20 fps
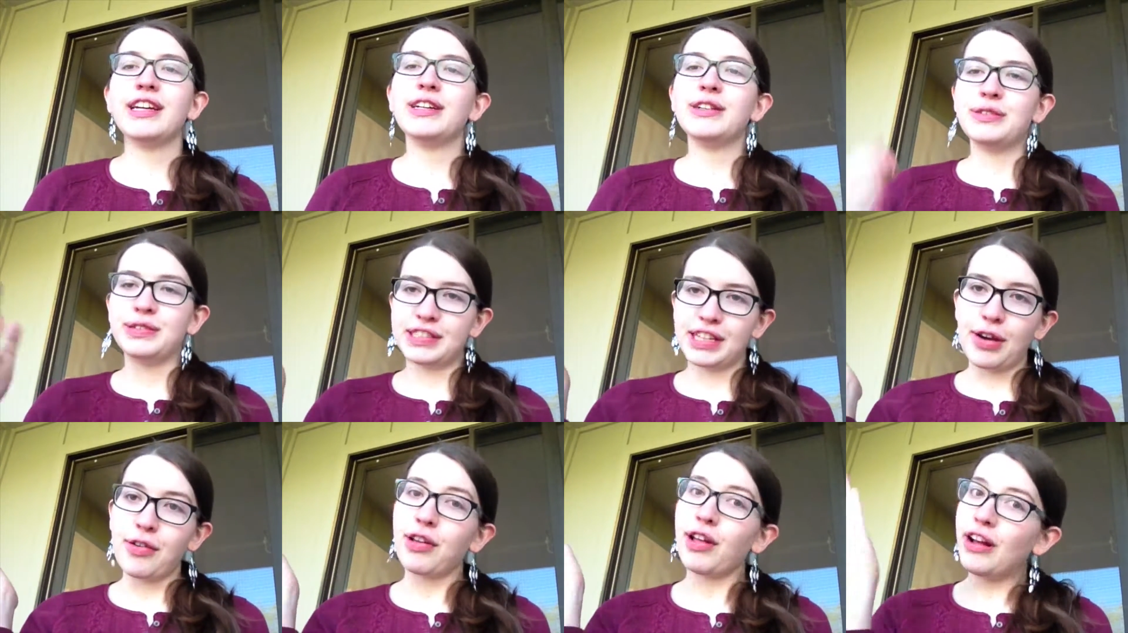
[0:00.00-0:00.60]

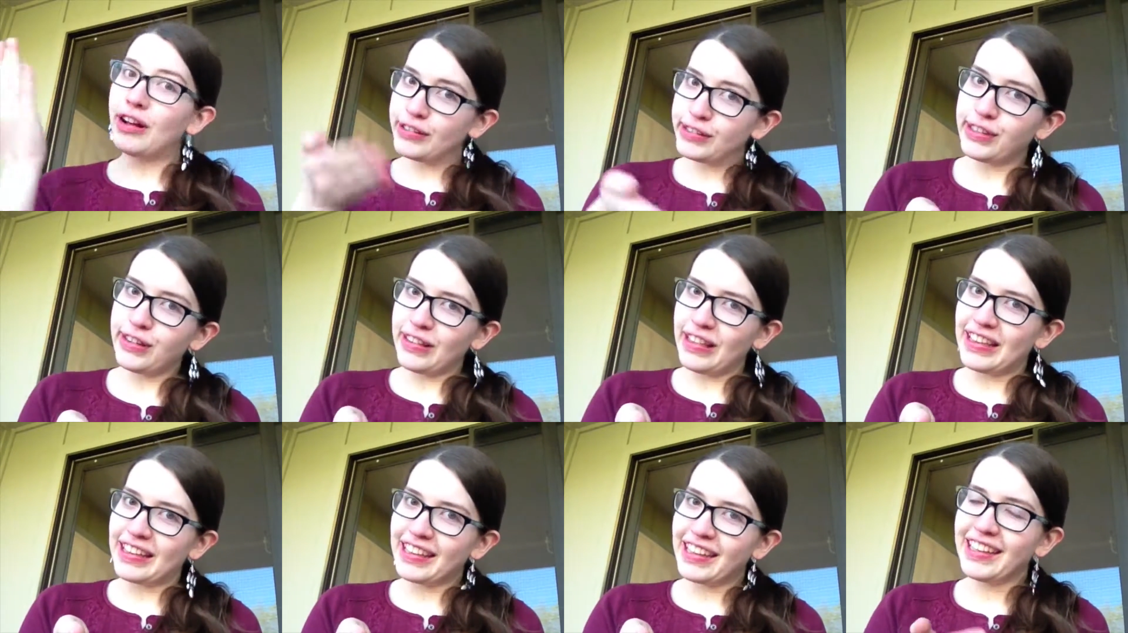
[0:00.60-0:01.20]
which I will also
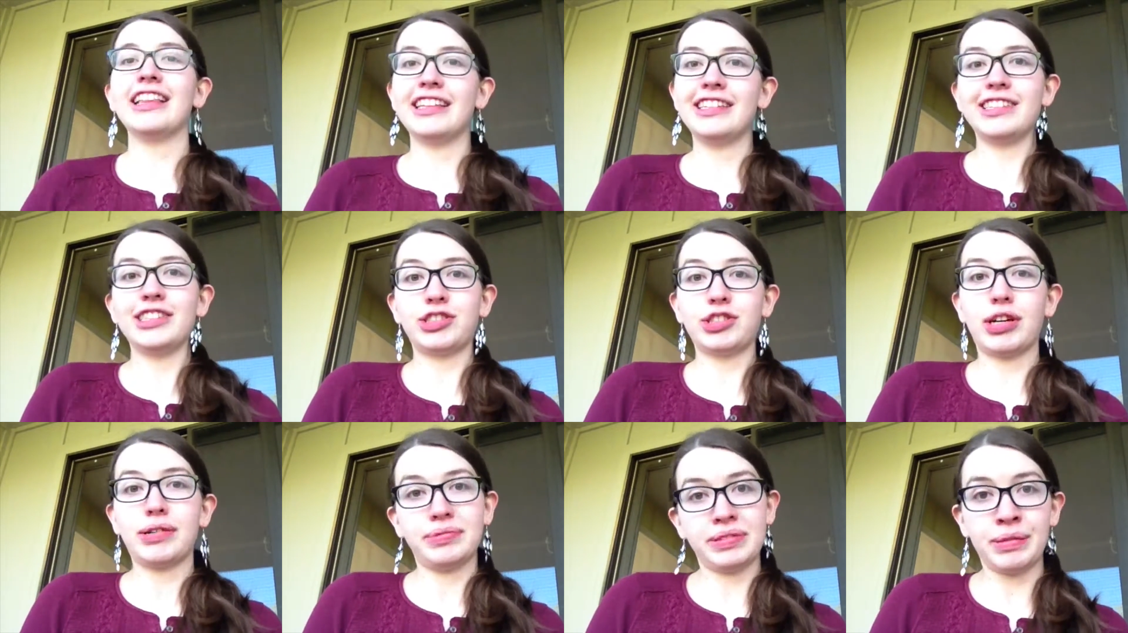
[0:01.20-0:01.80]
link in
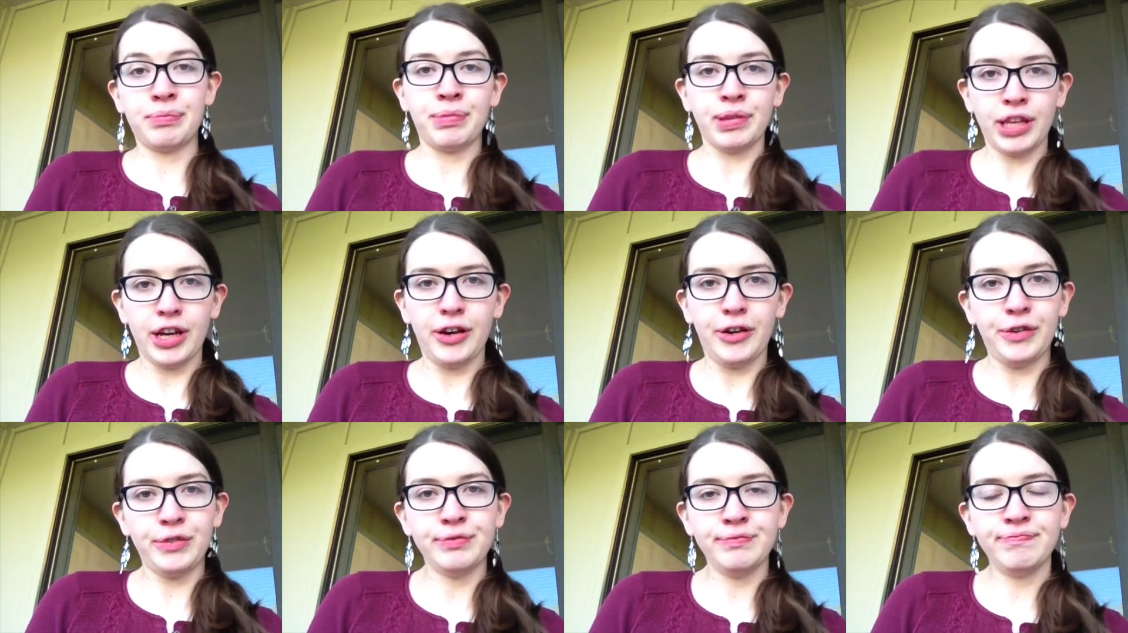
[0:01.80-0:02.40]
the description
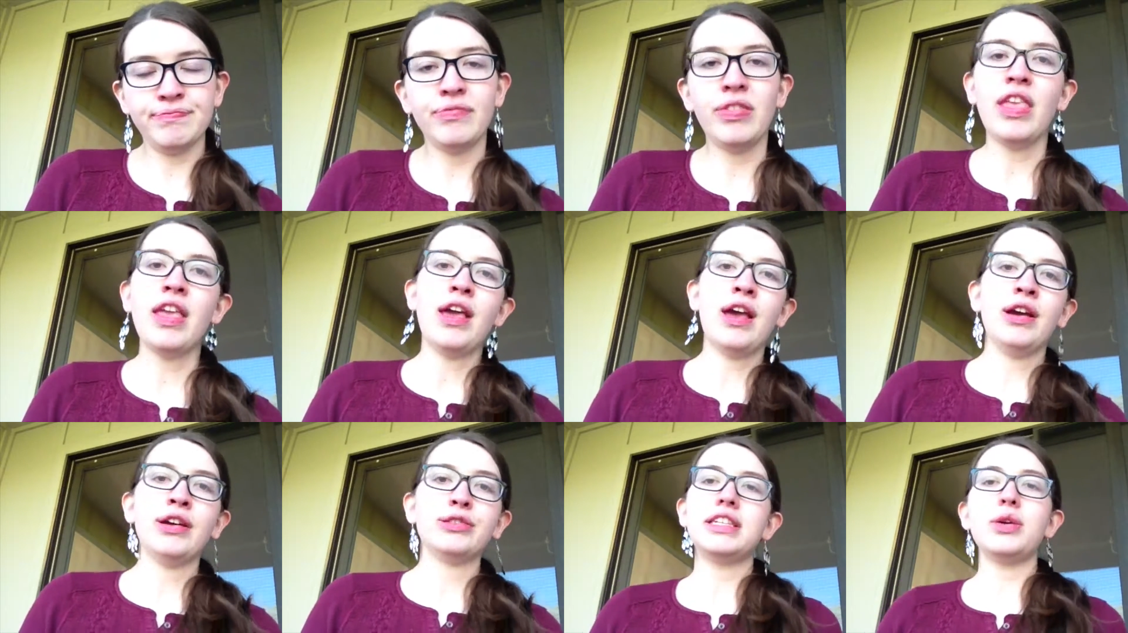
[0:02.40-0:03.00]
below,
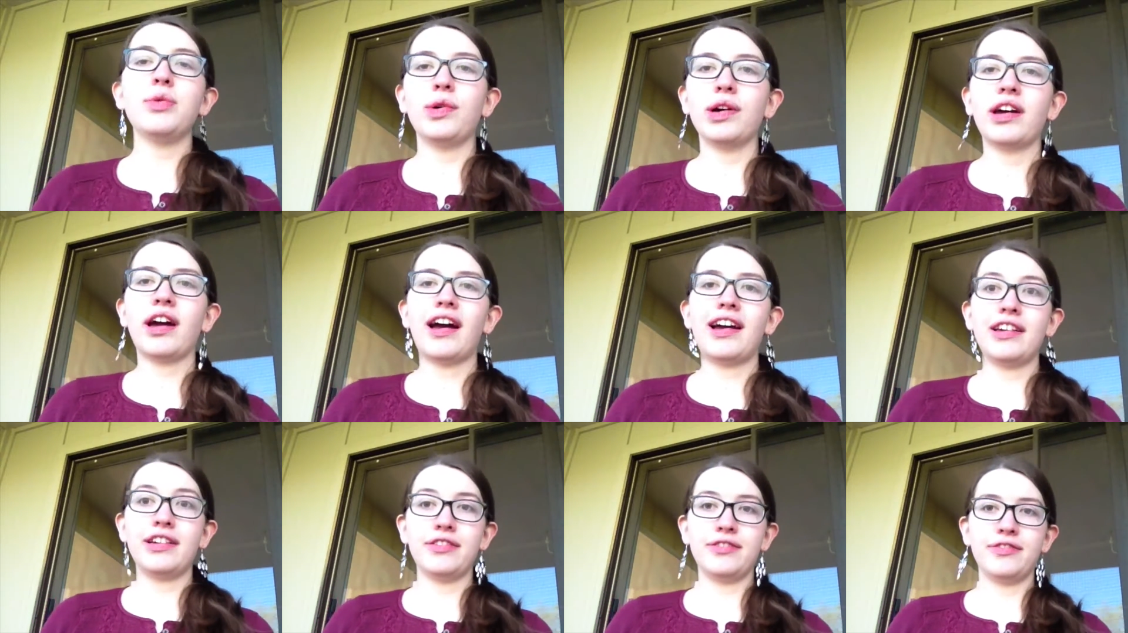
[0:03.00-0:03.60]
to see
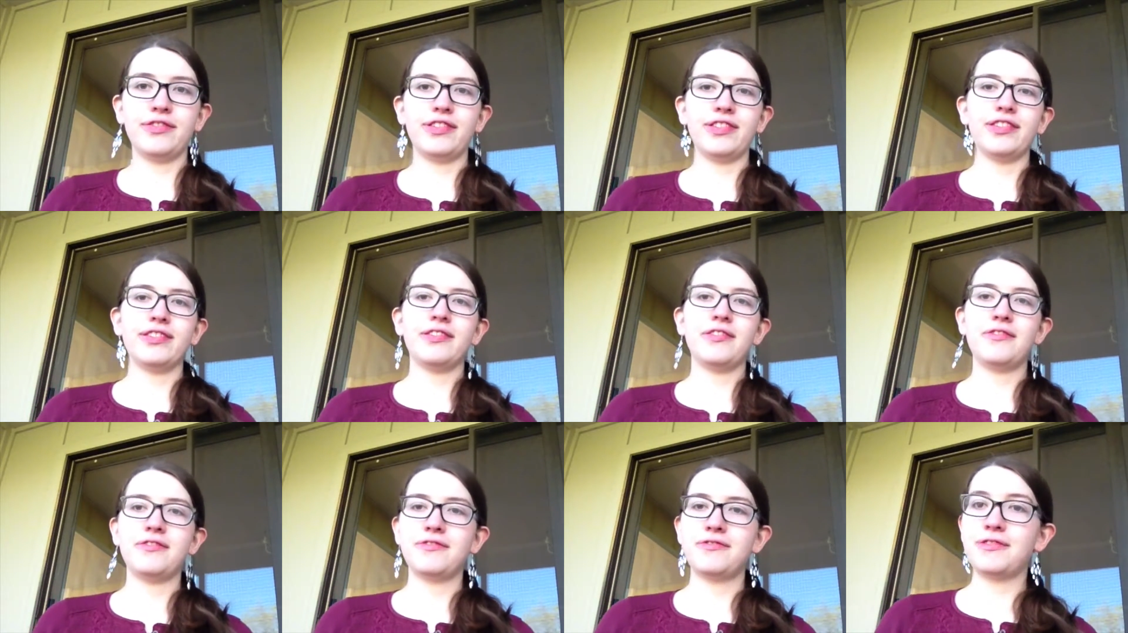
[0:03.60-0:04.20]
what kind of
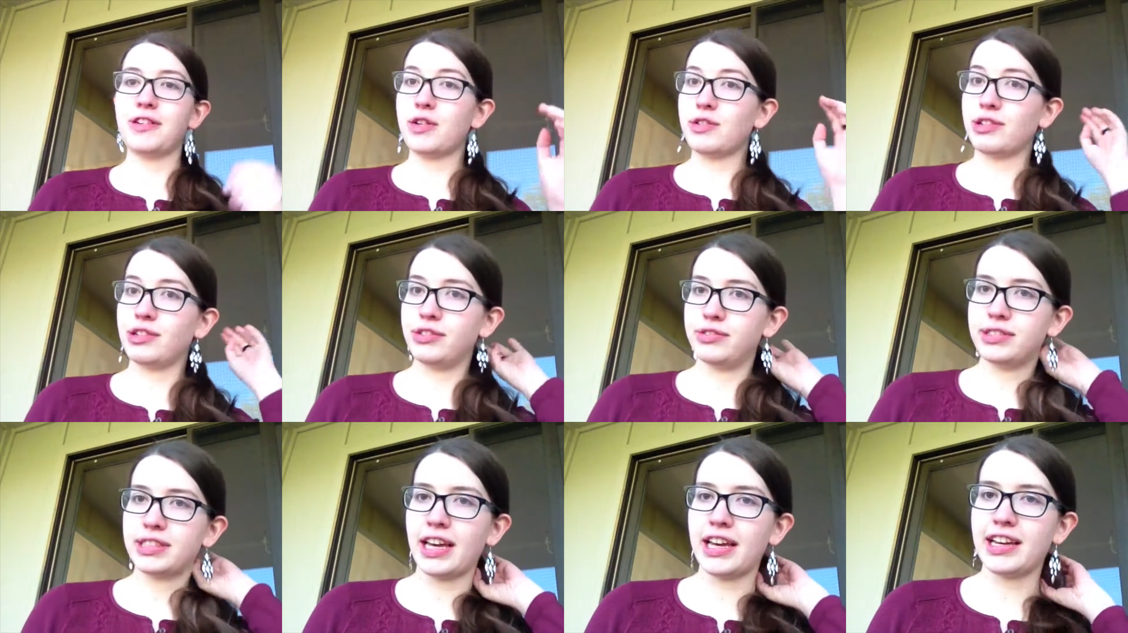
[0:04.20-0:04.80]

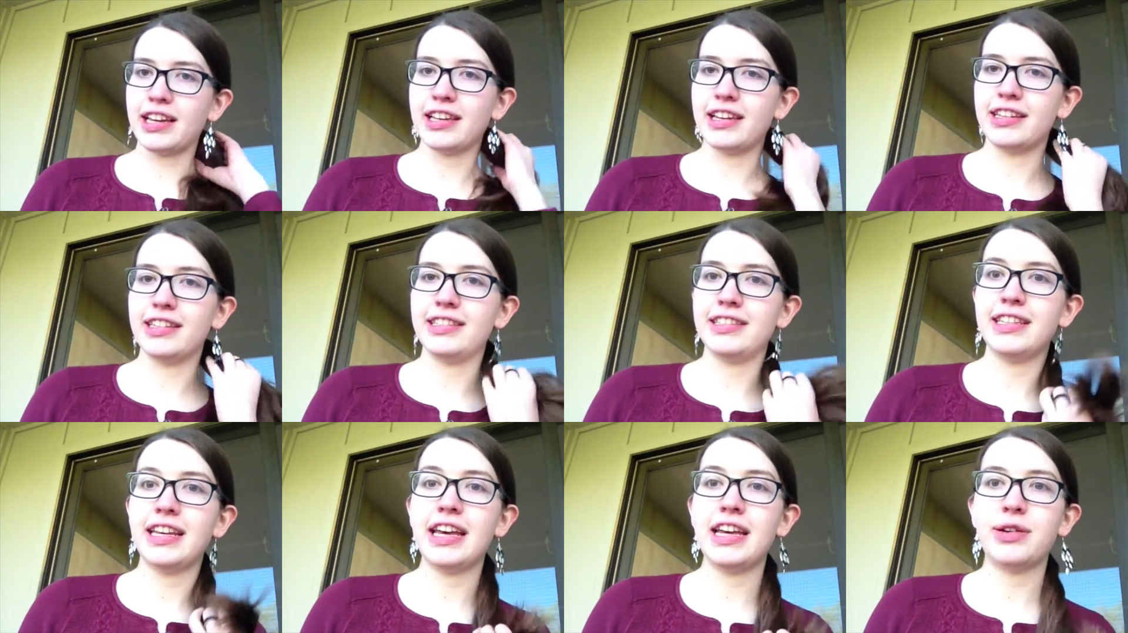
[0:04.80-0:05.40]
photos I
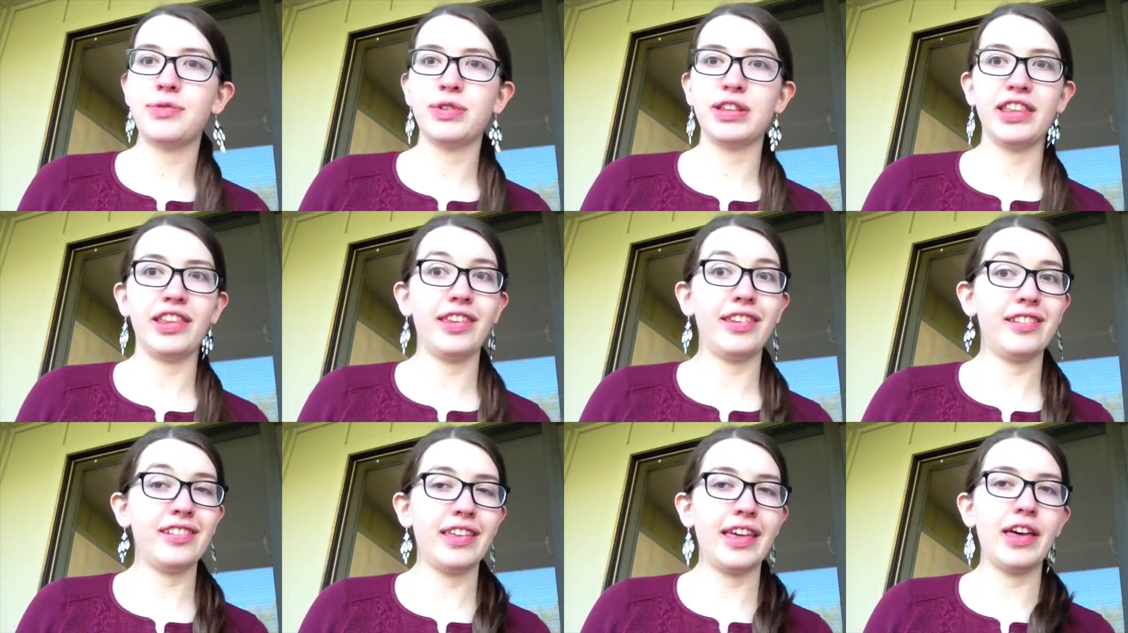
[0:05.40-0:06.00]
can take
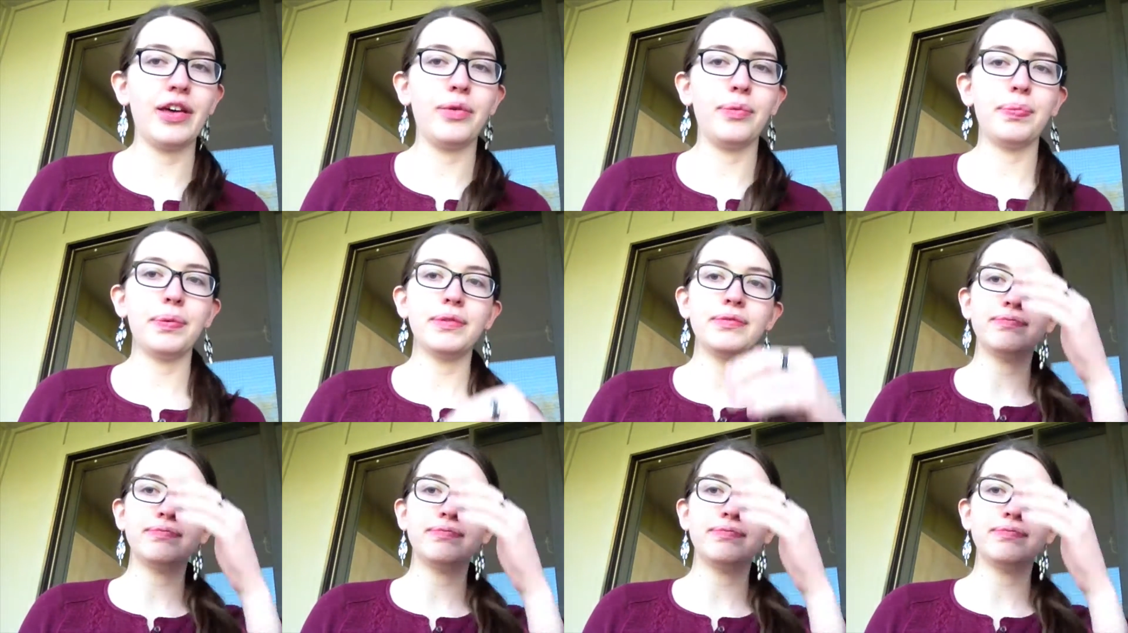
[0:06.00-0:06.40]
with a little help.